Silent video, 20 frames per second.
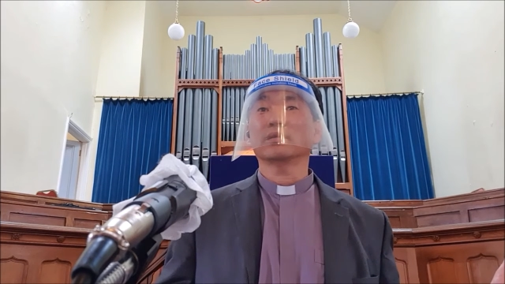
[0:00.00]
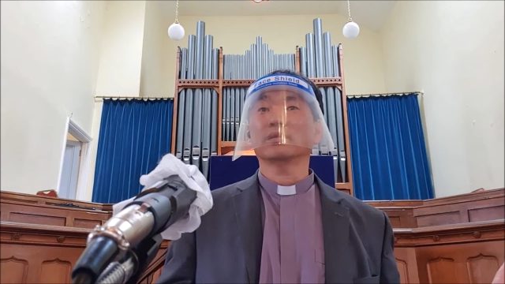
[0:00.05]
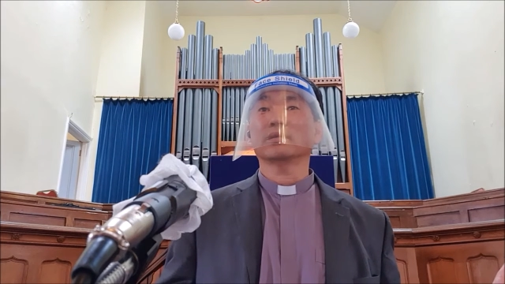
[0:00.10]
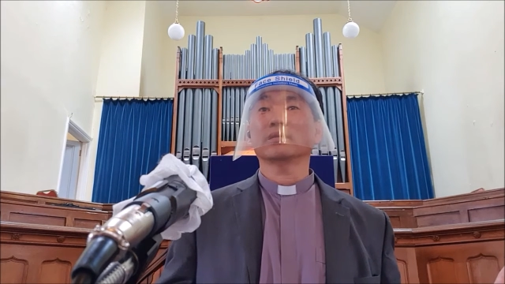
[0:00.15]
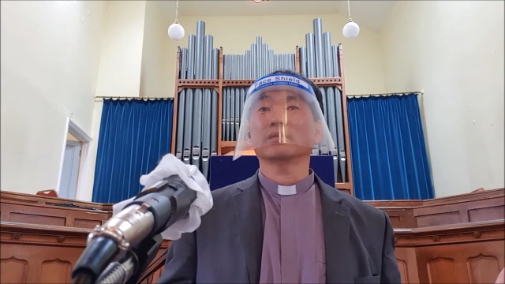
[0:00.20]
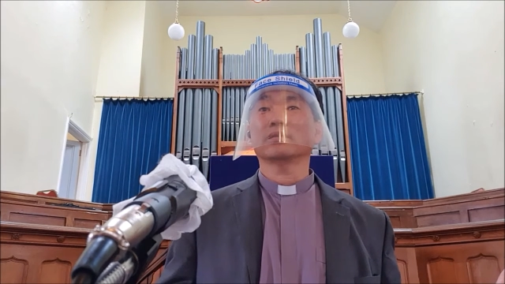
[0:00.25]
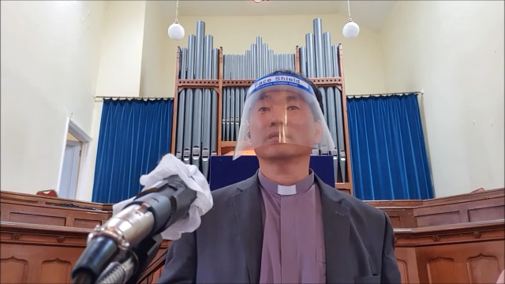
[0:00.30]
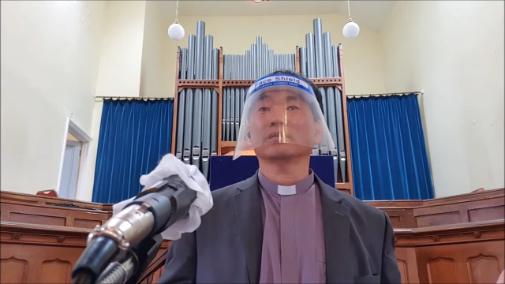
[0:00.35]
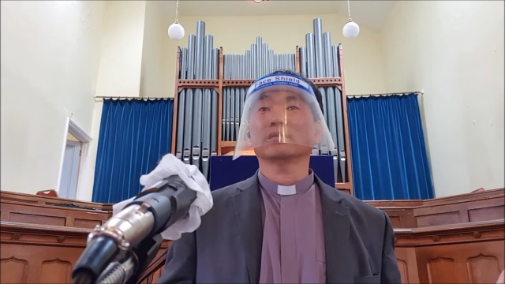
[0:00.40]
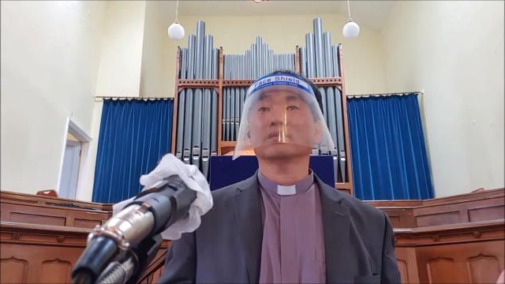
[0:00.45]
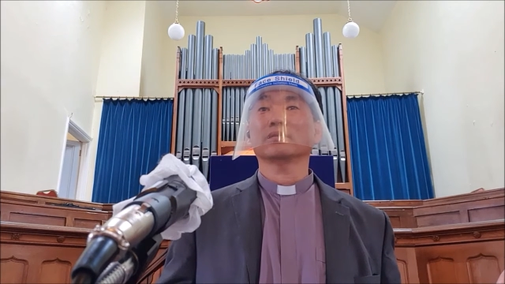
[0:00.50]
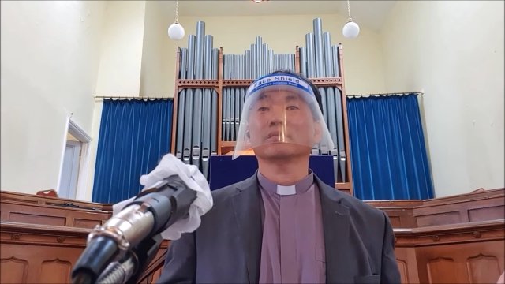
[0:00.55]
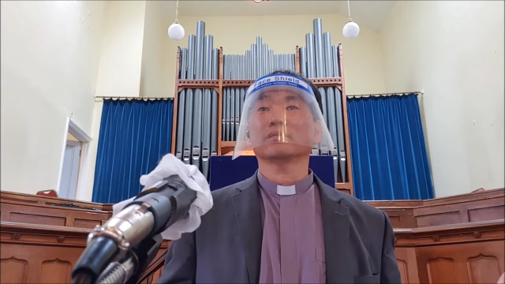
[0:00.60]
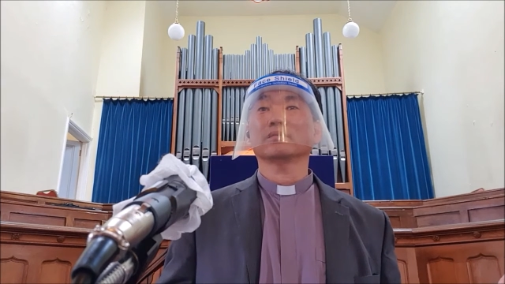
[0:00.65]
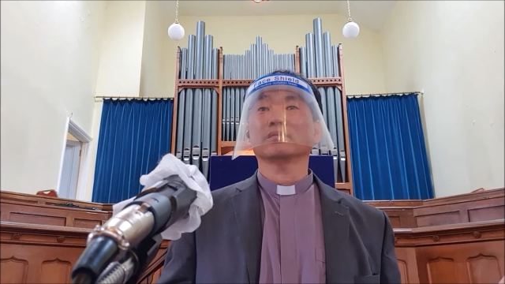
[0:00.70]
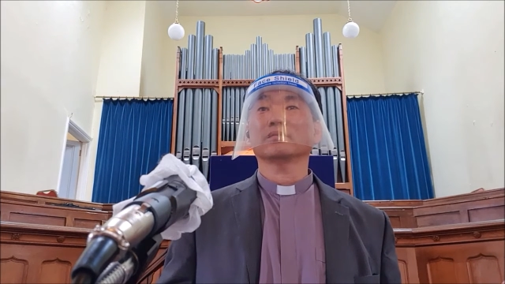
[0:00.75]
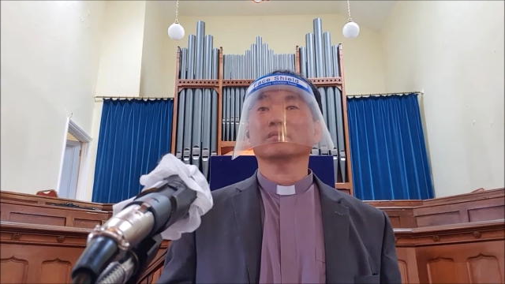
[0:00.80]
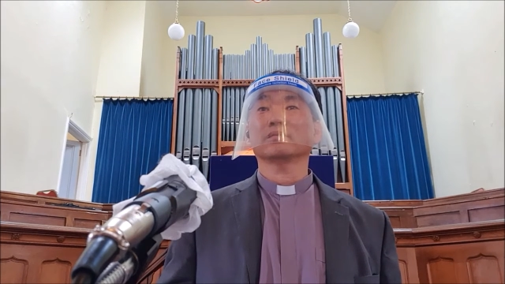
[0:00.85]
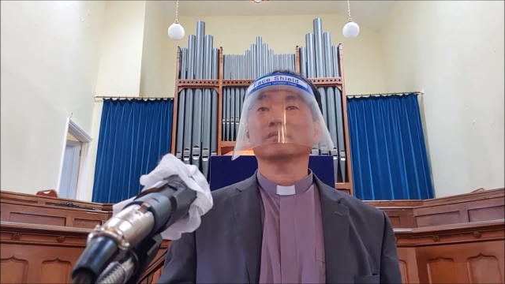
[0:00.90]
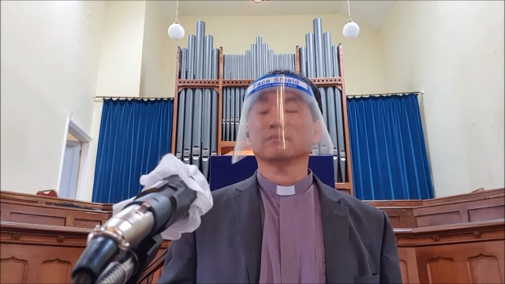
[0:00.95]

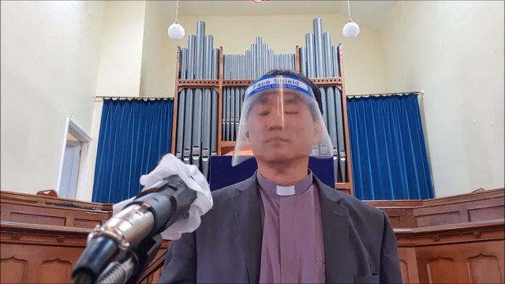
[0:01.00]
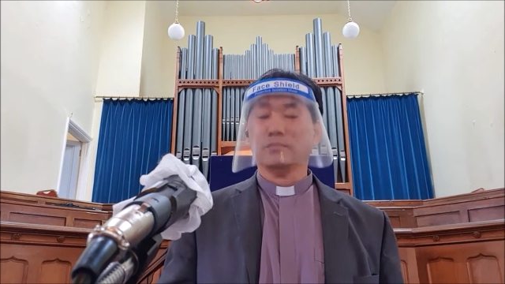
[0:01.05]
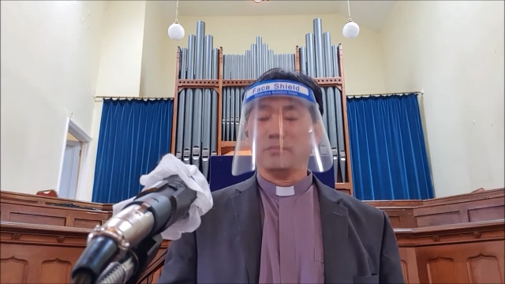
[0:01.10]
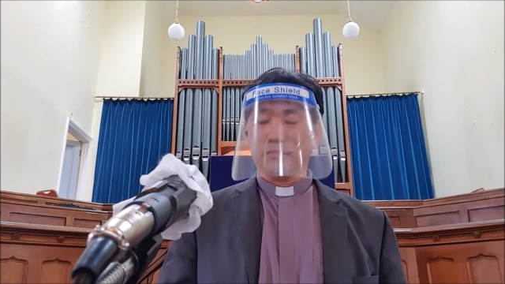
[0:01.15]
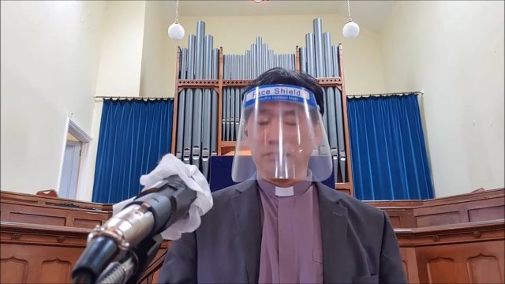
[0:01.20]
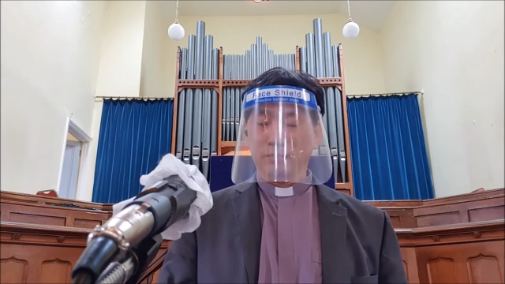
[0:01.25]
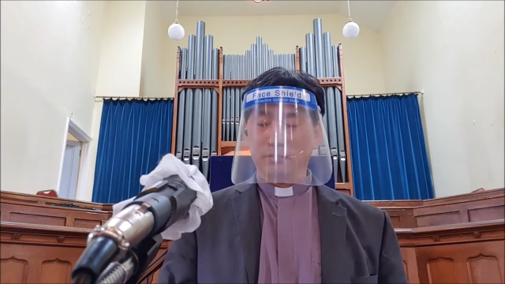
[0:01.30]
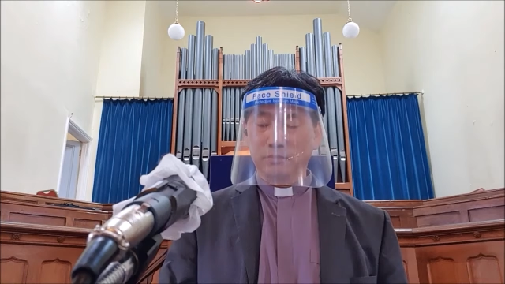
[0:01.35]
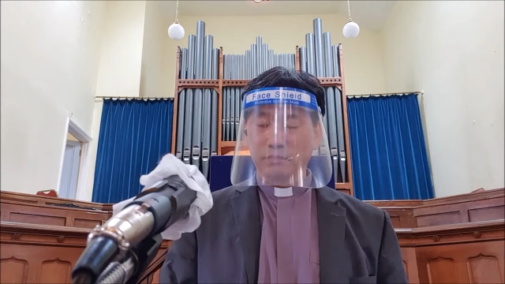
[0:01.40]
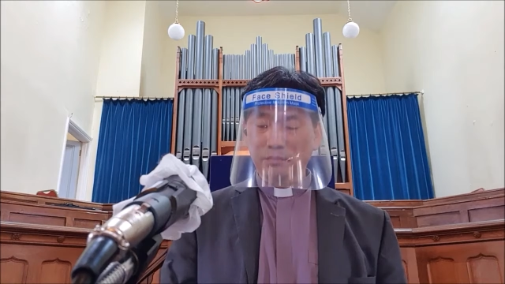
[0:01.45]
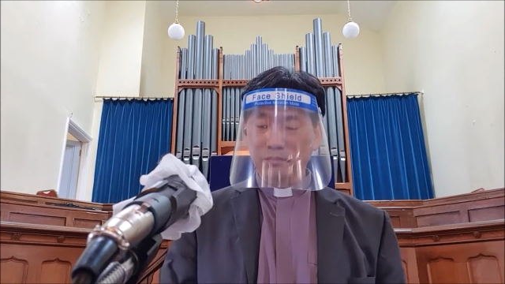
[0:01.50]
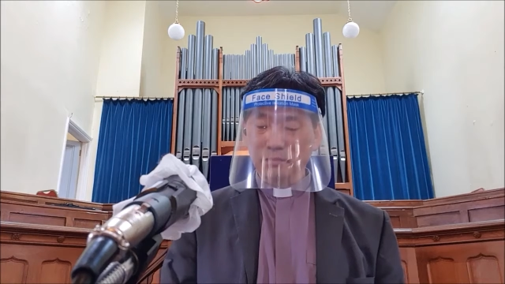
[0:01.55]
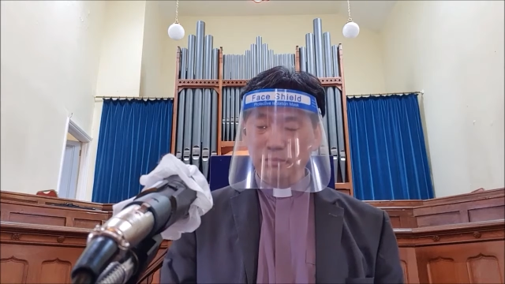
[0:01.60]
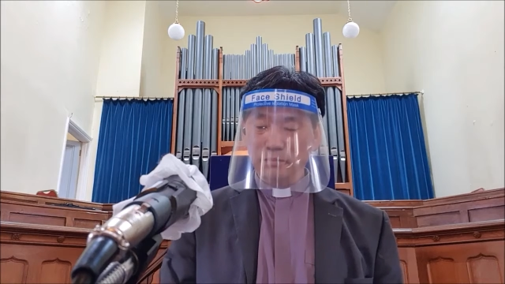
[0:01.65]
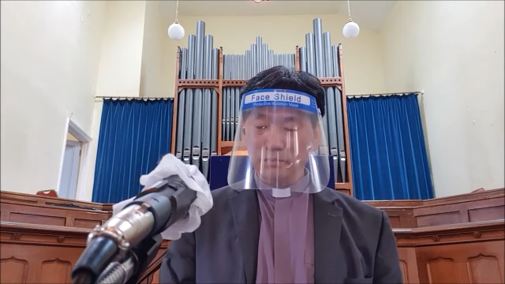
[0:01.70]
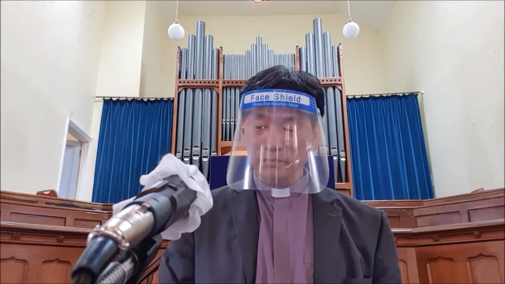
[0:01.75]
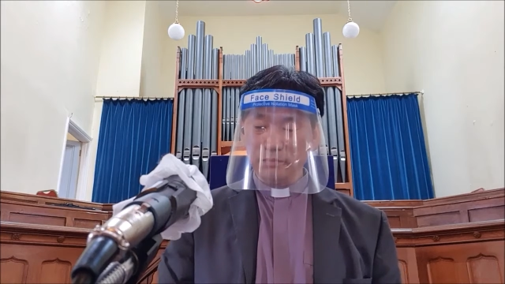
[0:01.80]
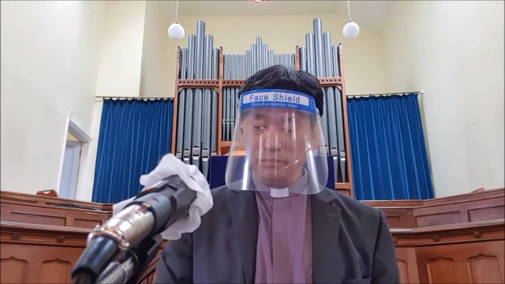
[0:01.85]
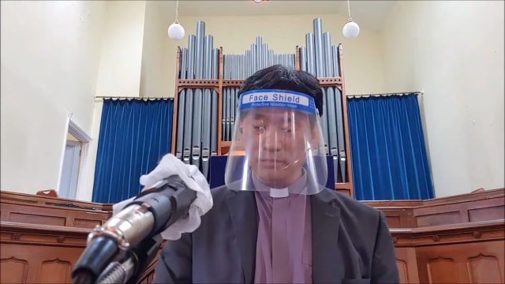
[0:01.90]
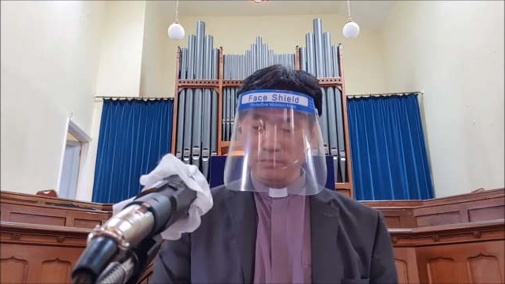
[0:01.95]

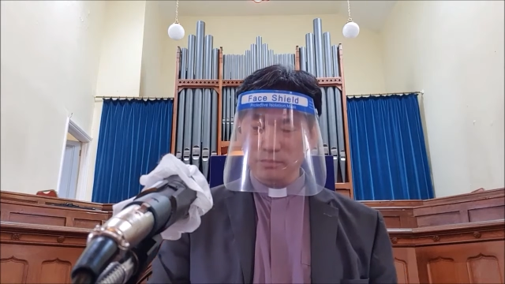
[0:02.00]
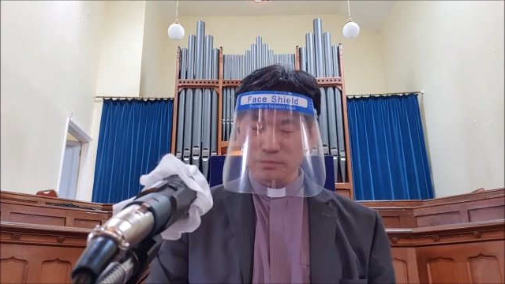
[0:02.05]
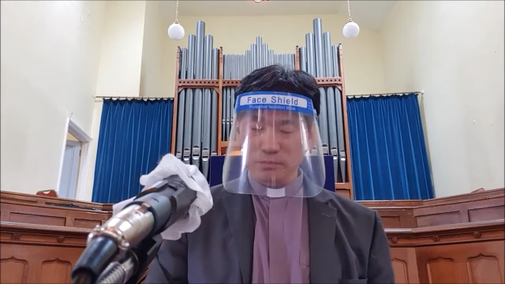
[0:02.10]
Nothing is said.